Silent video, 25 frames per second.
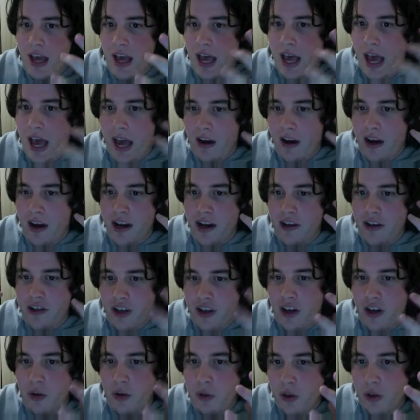and I had
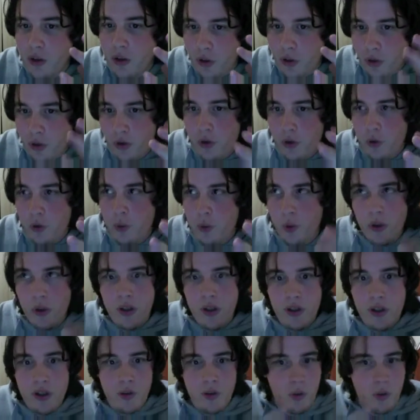no clue
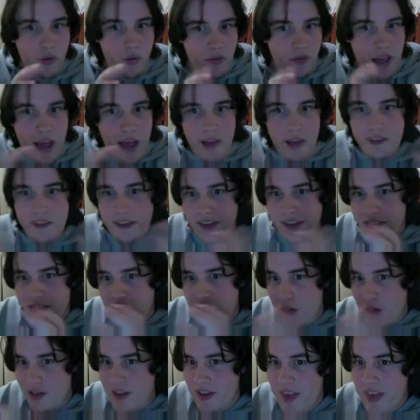how things
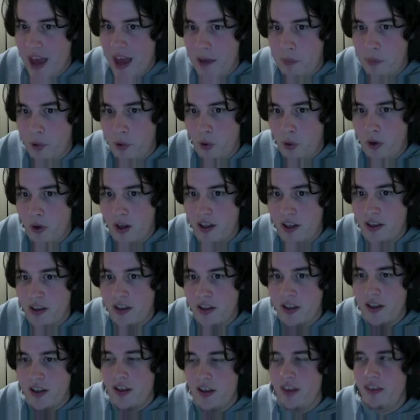got to that point.
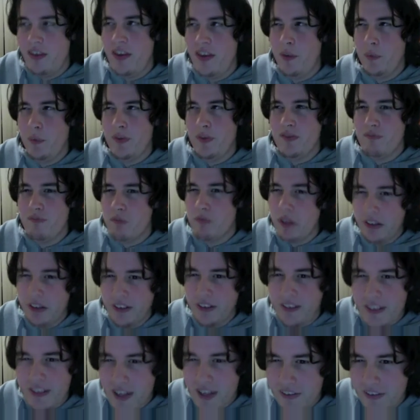There was really
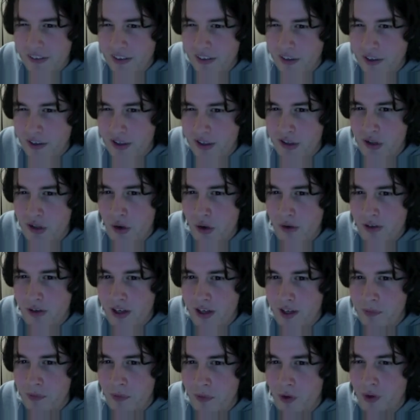nothing I enjoyed
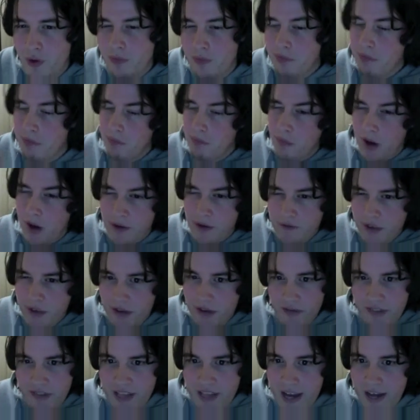anymore. My
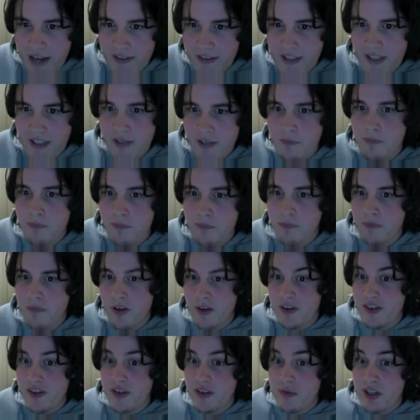favourite tag team,
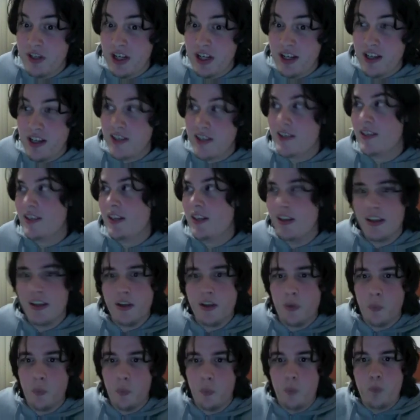Motor Machine Guns,
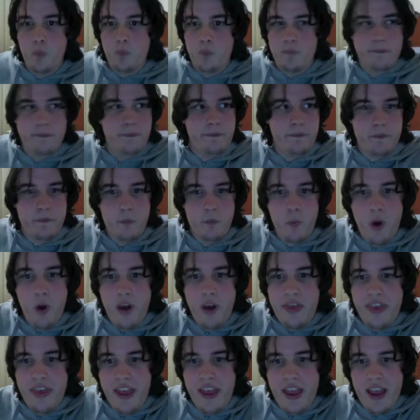
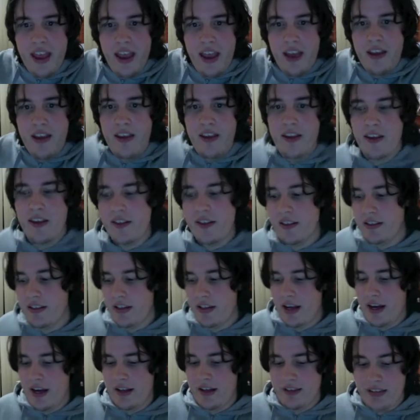weren't there.
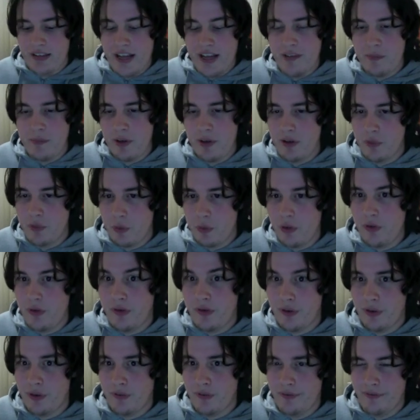Desmond
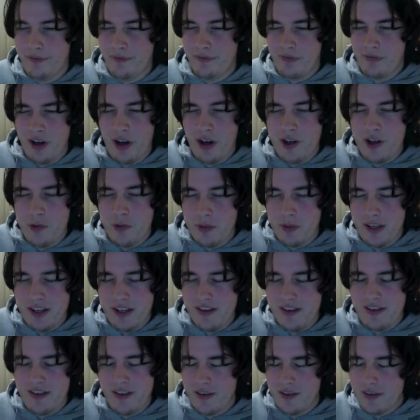Wolfe, or Nigel
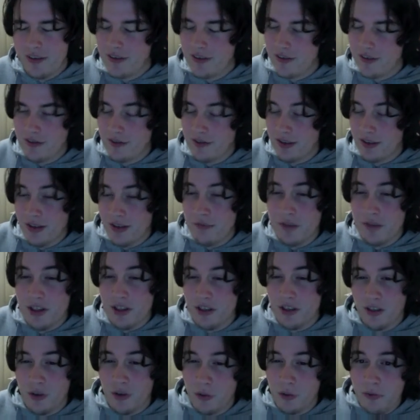McGuinness, I'm just
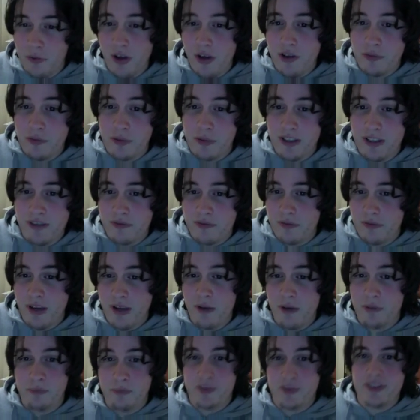going to call him Nigel McGuinness from
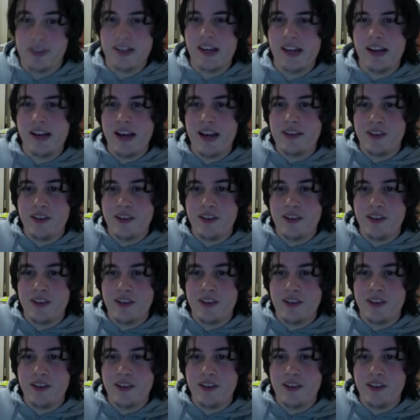now on, because TNA's